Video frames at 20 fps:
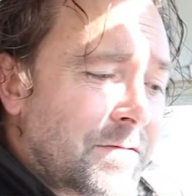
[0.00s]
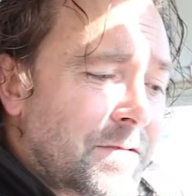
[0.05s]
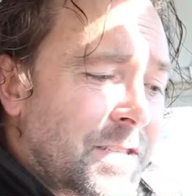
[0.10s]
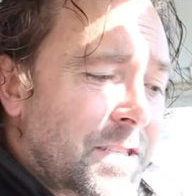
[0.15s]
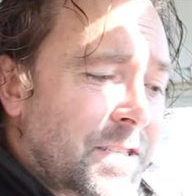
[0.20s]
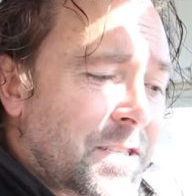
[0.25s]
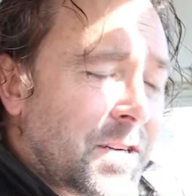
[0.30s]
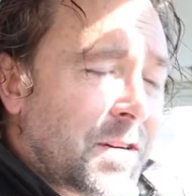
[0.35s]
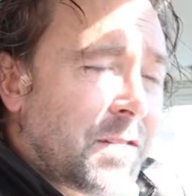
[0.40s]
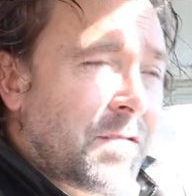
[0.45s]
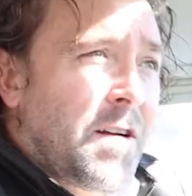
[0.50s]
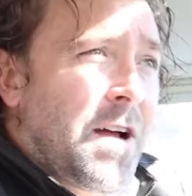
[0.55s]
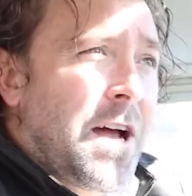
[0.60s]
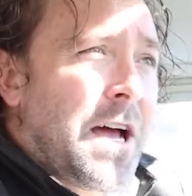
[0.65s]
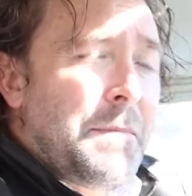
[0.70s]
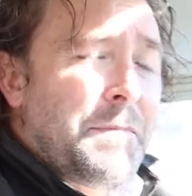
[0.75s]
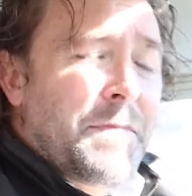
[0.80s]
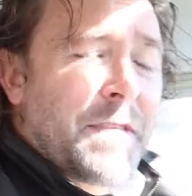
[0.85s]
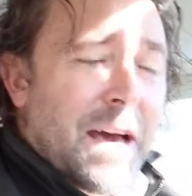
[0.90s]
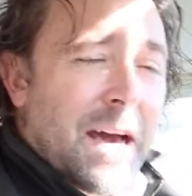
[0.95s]

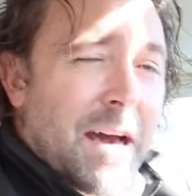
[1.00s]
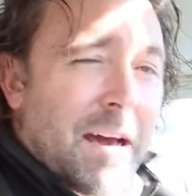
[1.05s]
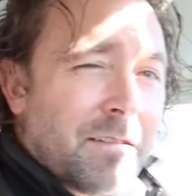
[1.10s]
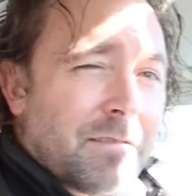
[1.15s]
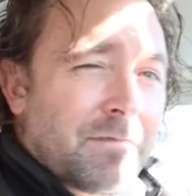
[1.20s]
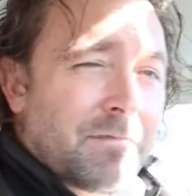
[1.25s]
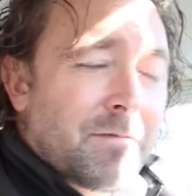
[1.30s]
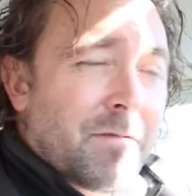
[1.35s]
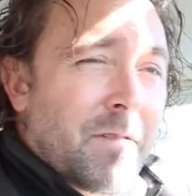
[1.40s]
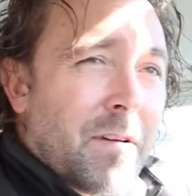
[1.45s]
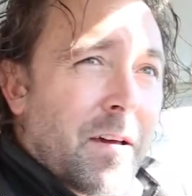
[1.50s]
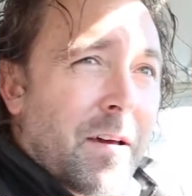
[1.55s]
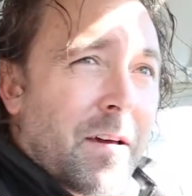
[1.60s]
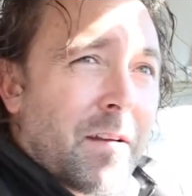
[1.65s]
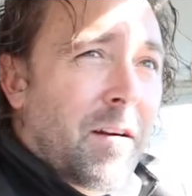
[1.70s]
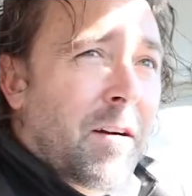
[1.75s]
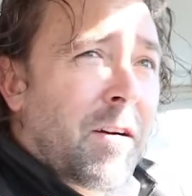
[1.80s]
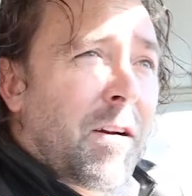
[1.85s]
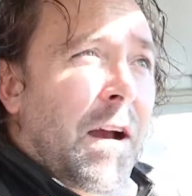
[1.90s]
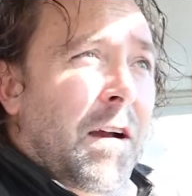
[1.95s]
describe that. At
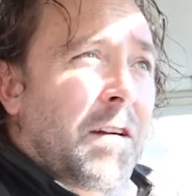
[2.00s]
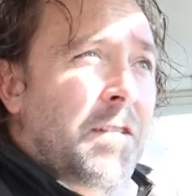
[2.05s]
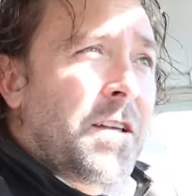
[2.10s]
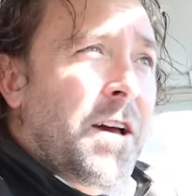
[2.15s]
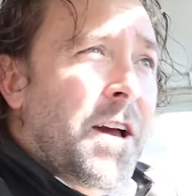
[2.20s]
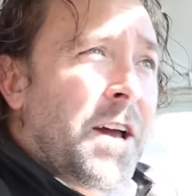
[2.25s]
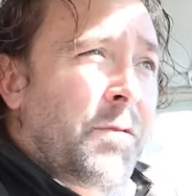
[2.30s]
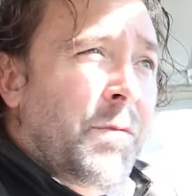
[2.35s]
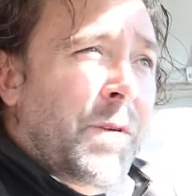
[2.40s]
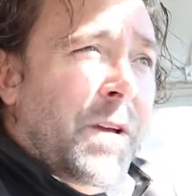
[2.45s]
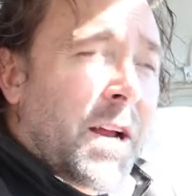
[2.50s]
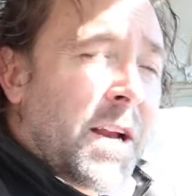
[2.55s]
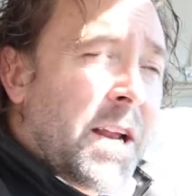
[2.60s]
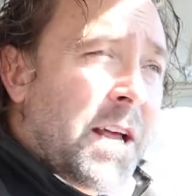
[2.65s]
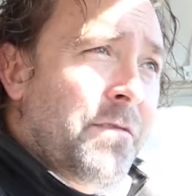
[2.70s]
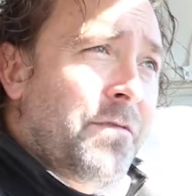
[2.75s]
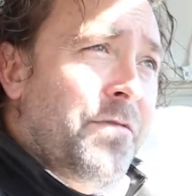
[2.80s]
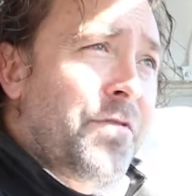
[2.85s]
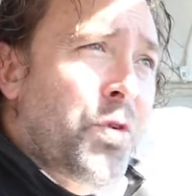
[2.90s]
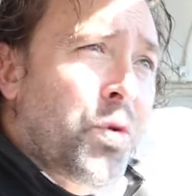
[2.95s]
our airline, we kind of
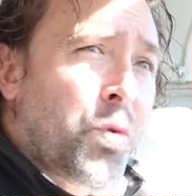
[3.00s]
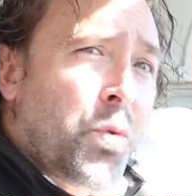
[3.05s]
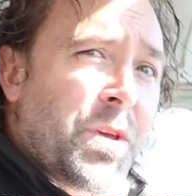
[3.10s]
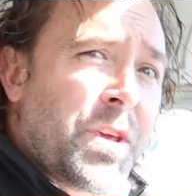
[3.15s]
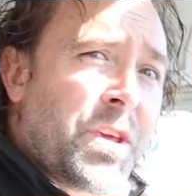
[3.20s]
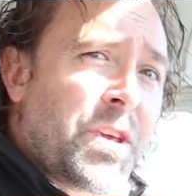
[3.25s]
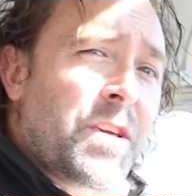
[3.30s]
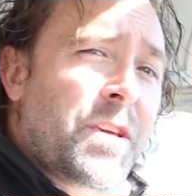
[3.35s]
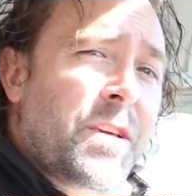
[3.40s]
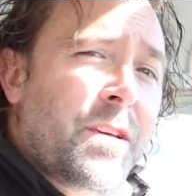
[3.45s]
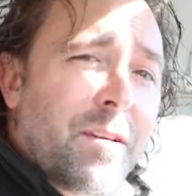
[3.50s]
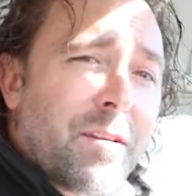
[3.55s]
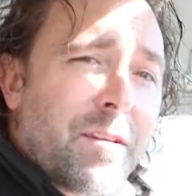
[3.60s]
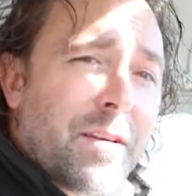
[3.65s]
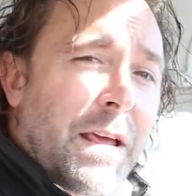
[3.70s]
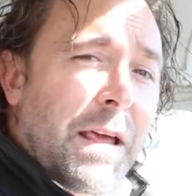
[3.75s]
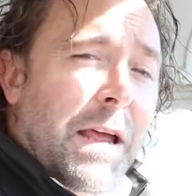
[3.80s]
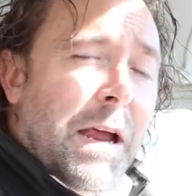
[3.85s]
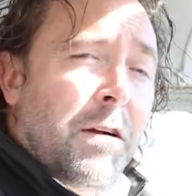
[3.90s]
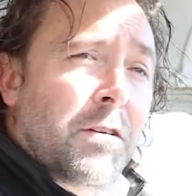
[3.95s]
have three
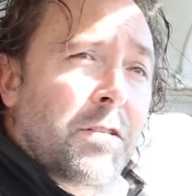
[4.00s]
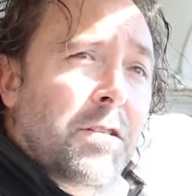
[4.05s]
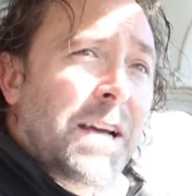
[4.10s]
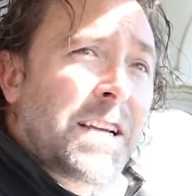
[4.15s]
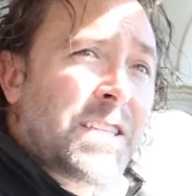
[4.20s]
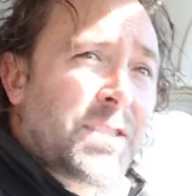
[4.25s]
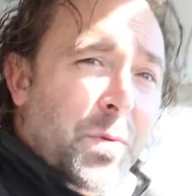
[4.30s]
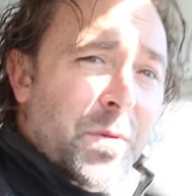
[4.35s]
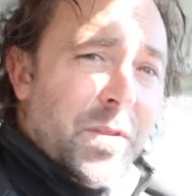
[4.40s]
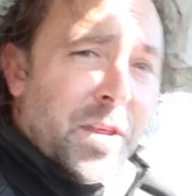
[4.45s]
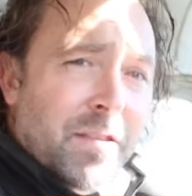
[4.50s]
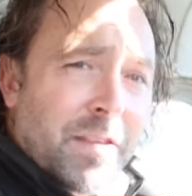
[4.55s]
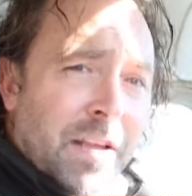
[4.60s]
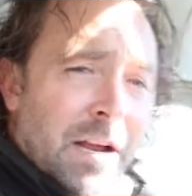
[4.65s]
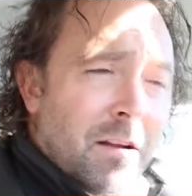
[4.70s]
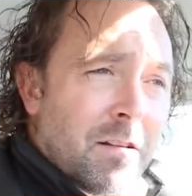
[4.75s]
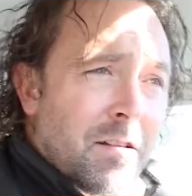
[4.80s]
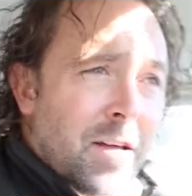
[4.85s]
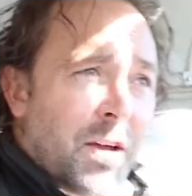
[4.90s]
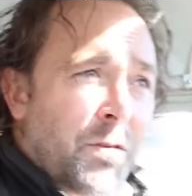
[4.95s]
airlines within the
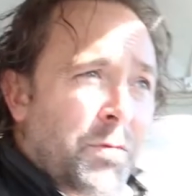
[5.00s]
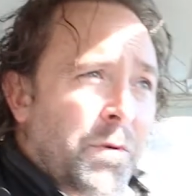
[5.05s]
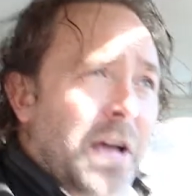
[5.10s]
airline.